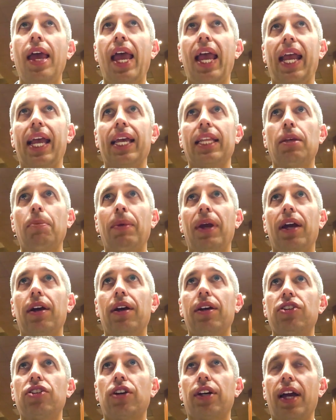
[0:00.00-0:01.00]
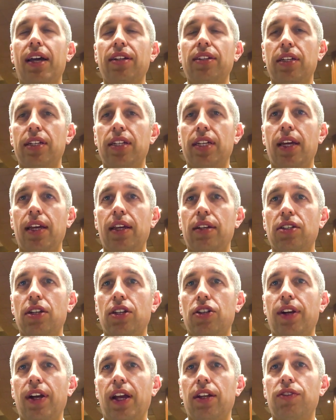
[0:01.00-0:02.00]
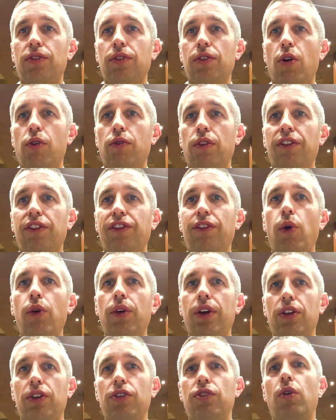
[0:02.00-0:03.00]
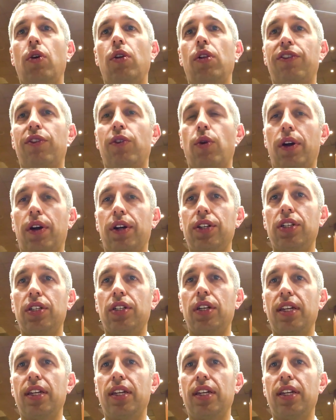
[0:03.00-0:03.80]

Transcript: and the parents are hesitant to transfer over full control, of course,